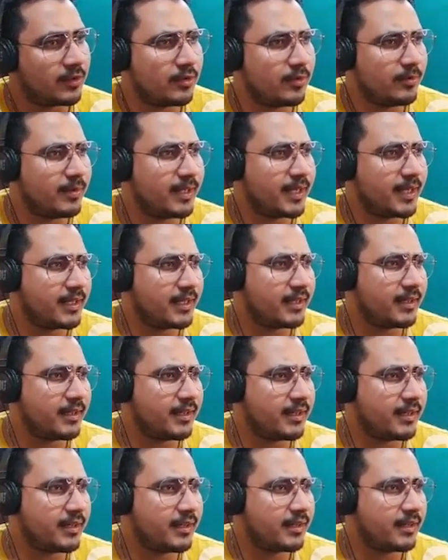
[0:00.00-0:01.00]
We'll be
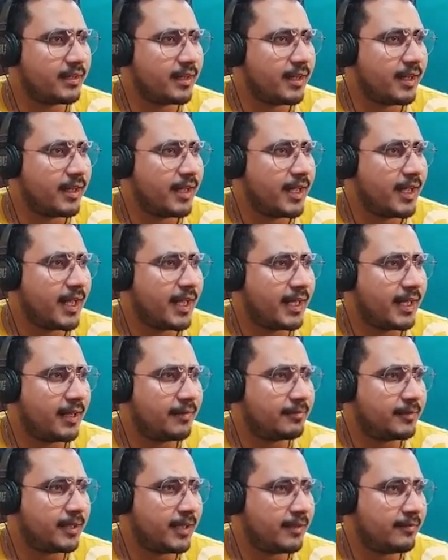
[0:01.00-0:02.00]
getting
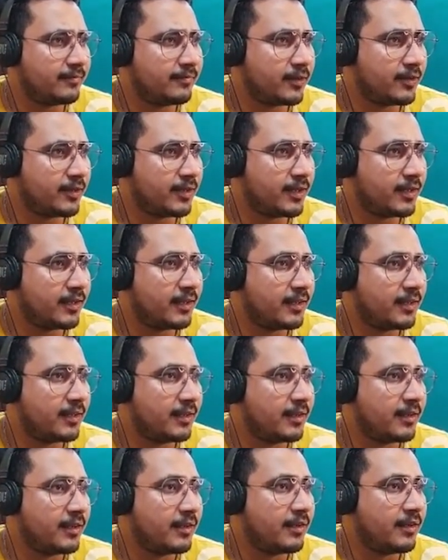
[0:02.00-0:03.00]
enough time for that.
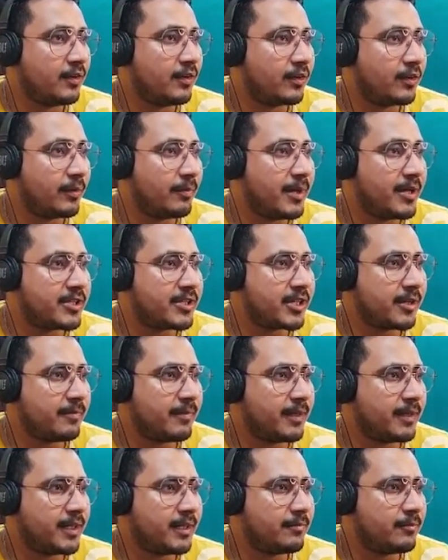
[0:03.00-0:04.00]
Okay,
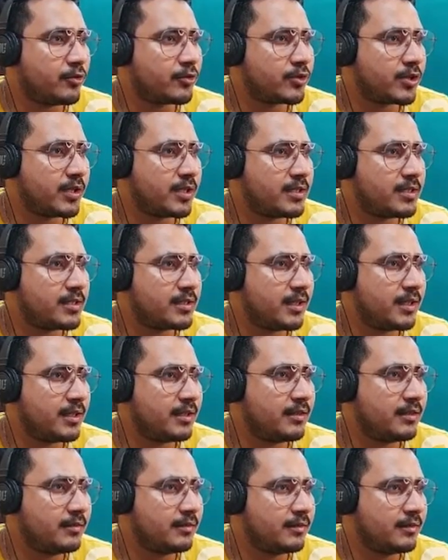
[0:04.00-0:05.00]
measurement and motion is
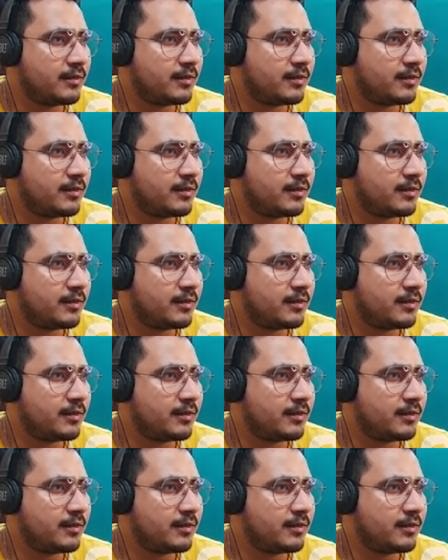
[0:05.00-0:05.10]
done.